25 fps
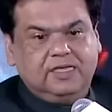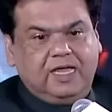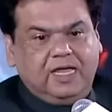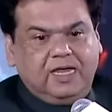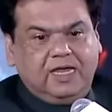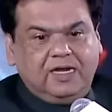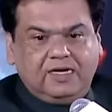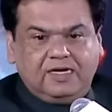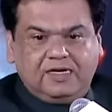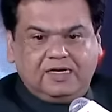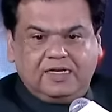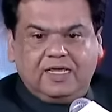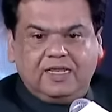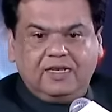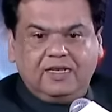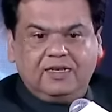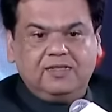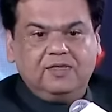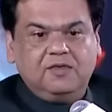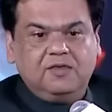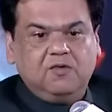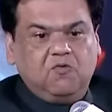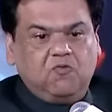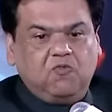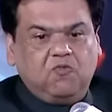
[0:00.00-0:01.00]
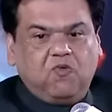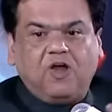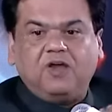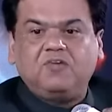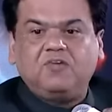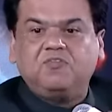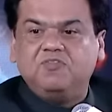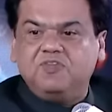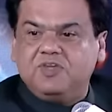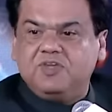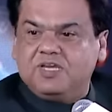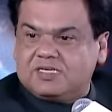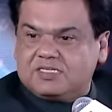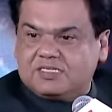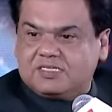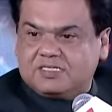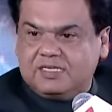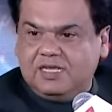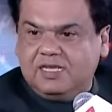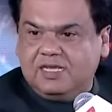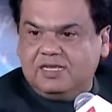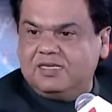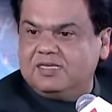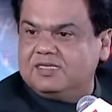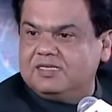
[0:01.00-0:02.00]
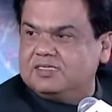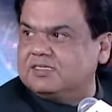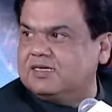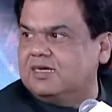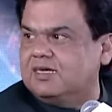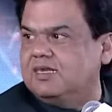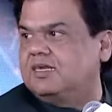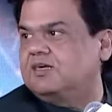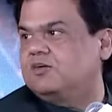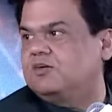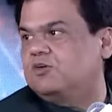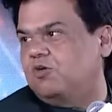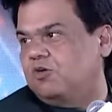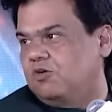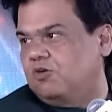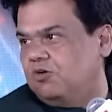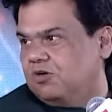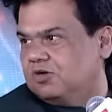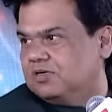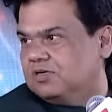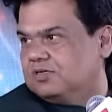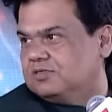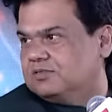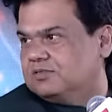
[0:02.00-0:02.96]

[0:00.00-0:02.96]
and tell what we are saying is correct or not.